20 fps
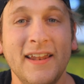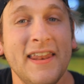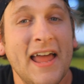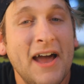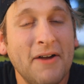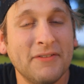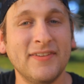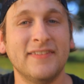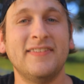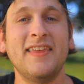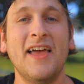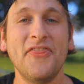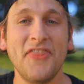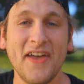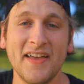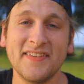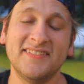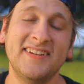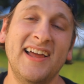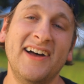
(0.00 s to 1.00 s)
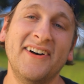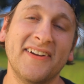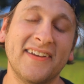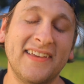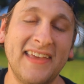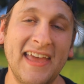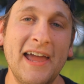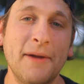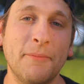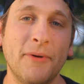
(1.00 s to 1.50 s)
Now it's a $10,000
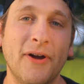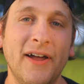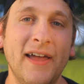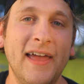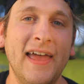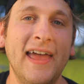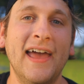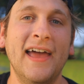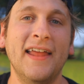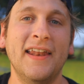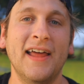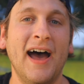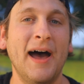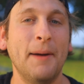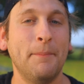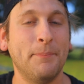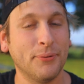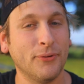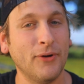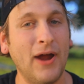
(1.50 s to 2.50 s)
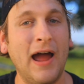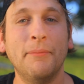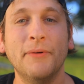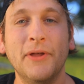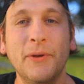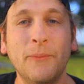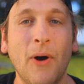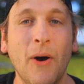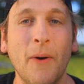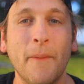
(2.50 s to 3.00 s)
camera and I
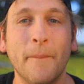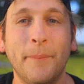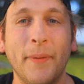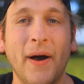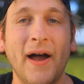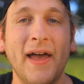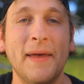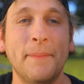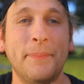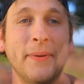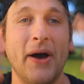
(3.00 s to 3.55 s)
probably won't buy it,